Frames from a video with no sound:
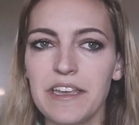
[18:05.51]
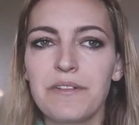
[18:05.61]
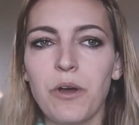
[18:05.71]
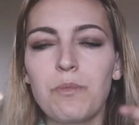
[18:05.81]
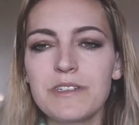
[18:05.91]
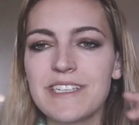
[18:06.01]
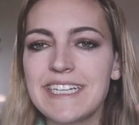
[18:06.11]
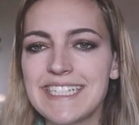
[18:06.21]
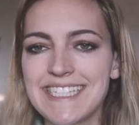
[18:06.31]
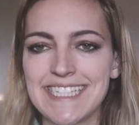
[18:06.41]
You almost
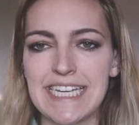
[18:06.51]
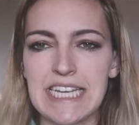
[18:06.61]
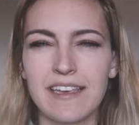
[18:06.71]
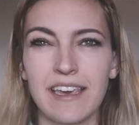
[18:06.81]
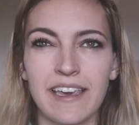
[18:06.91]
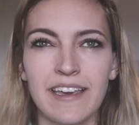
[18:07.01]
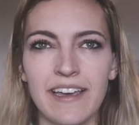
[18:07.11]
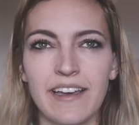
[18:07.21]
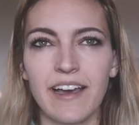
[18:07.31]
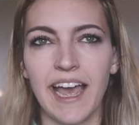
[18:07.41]
like sneaky
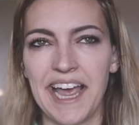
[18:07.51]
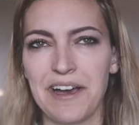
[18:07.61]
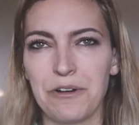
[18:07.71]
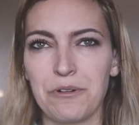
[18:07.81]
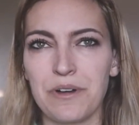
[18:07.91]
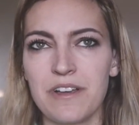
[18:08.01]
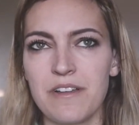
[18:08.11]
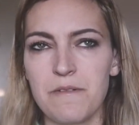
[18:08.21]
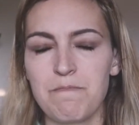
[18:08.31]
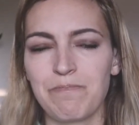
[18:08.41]
how,
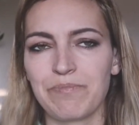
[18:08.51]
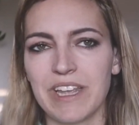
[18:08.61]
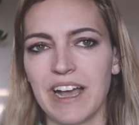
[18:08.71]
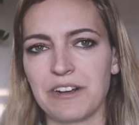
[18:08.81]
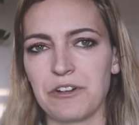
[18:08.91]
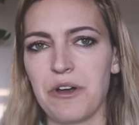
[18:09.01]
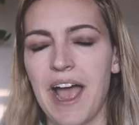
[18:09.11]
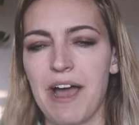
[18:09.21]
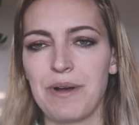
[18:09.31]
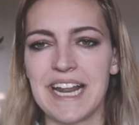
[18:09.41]
I don't know,
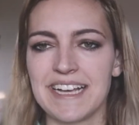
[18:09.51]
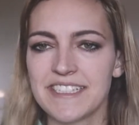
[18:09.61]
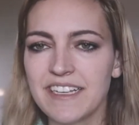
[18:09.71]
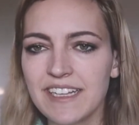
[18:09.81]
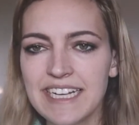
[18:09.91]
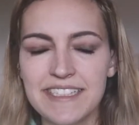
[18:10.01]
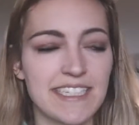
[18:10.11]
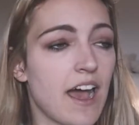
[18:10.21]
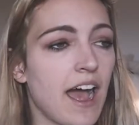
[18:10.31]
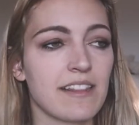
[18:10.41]
how it
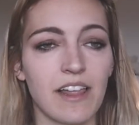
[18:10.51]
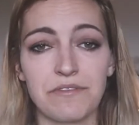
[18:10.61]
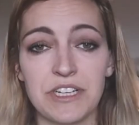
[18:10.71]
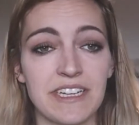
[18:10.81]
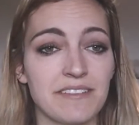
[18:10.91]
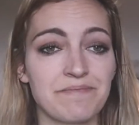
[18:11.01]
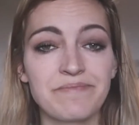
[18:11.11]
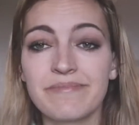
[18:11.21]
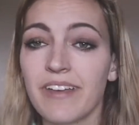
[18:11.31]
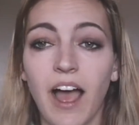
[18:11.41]
escalates. I loved it.
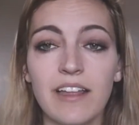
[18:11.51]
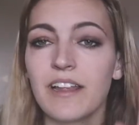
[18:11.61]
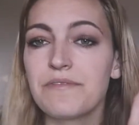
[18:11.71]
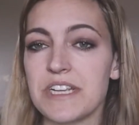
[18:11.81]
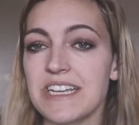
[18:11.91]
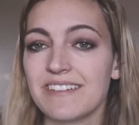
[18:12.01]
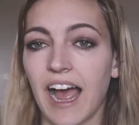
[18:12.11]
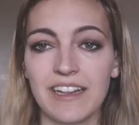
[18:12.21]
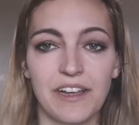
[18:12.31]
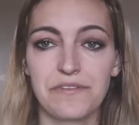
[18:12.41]
I loved it.
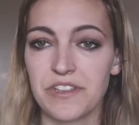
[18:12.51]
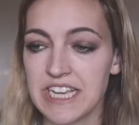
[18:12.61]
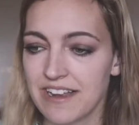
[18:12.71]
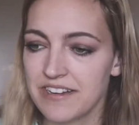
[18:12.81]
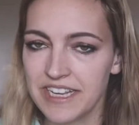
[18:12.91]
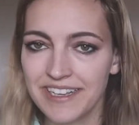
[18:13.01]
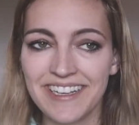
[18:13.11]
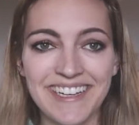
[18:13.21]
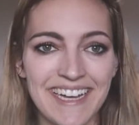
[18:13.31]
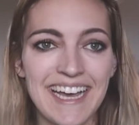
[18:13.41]
I loved the ending.